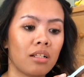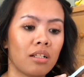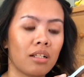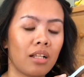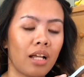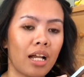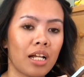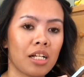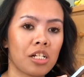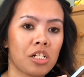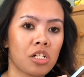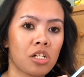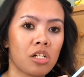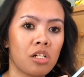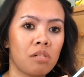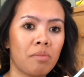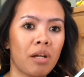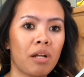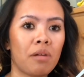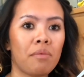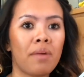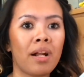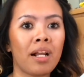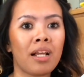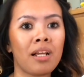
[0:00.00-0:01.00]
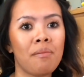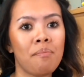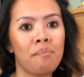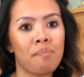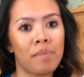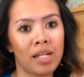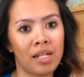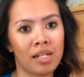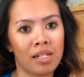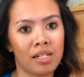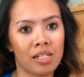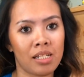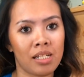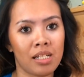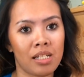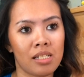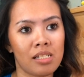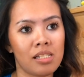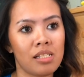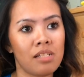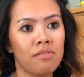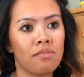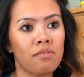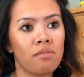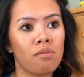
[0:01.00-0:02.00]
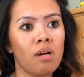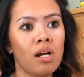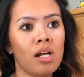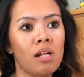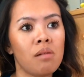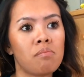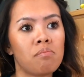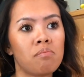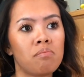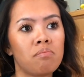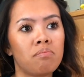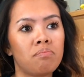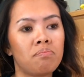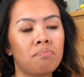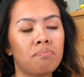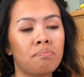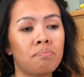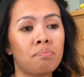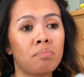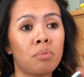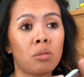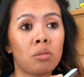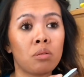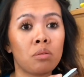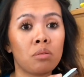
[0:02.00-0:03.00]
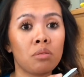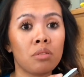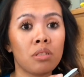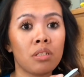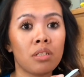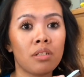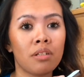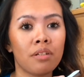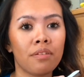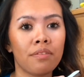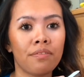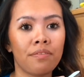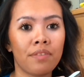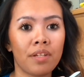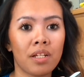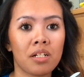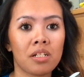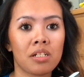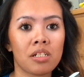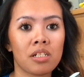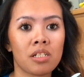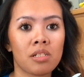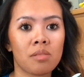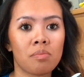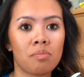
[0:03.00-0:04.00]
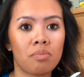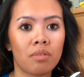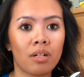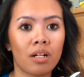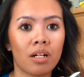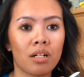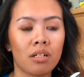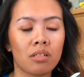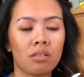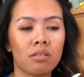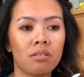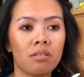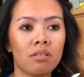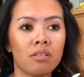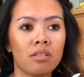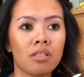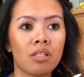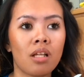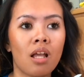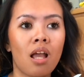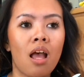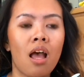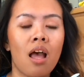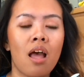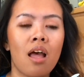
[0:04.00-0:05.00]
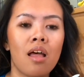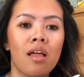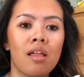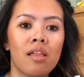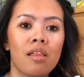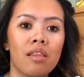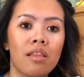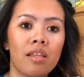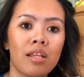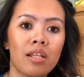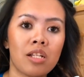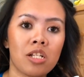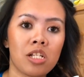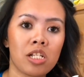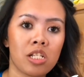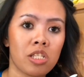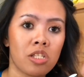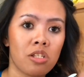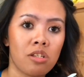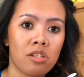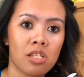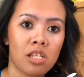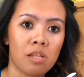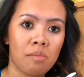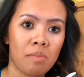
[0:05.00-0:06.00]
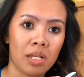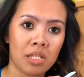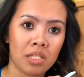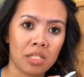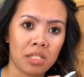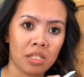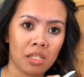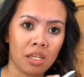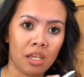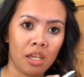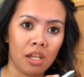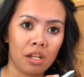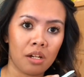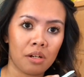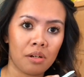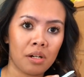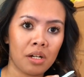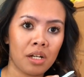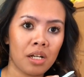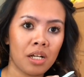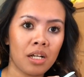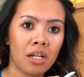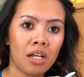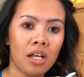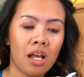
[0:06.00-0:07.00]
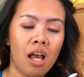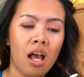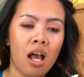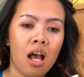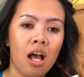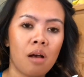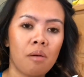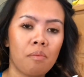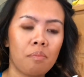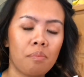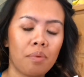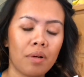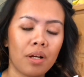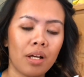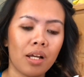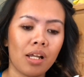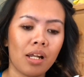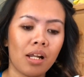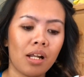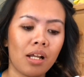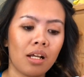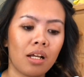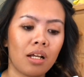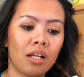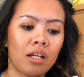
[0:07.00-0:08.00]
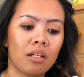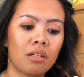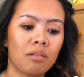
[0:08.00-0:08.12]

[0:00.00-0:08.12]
lash comb. I recommend it. If you want bolder, fierce brows, then just use a mascara. But